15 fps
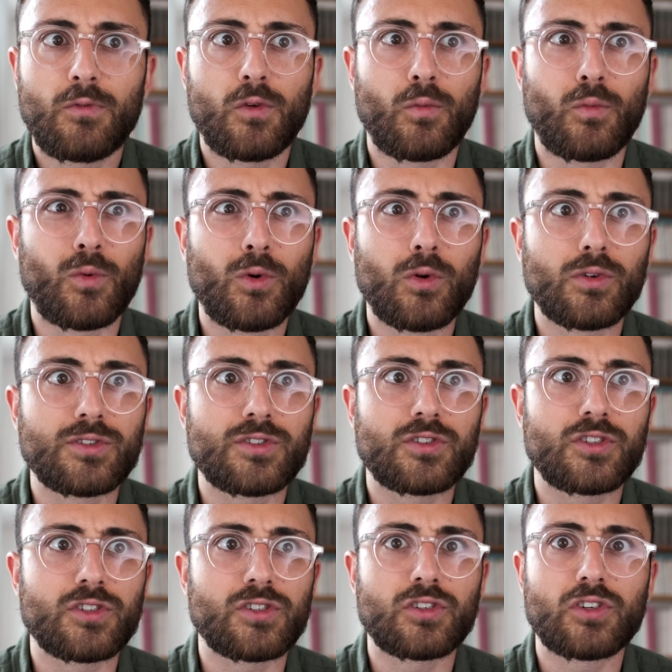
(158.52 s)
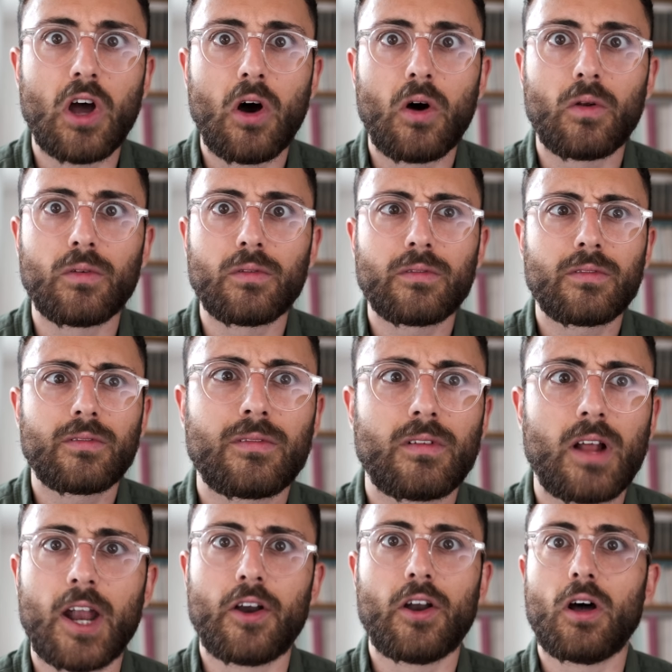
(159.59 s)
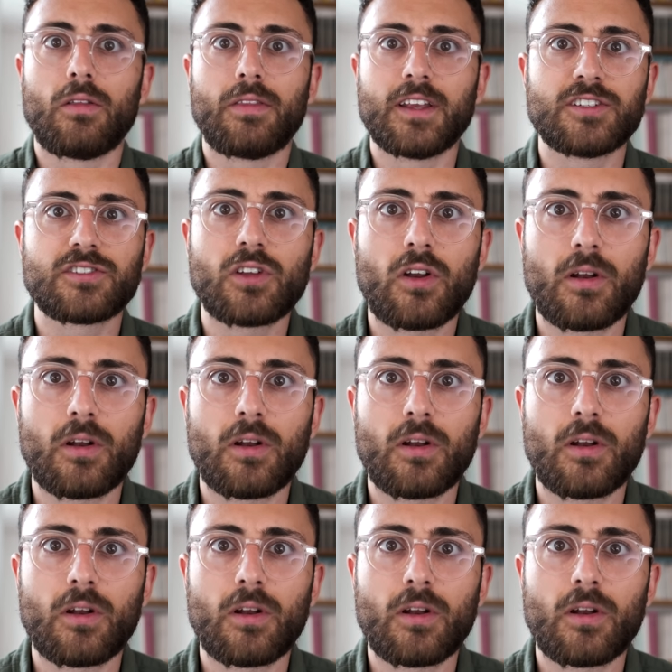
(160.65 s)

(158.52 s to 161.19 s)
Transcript: The rules just don't, I don't know, they just don't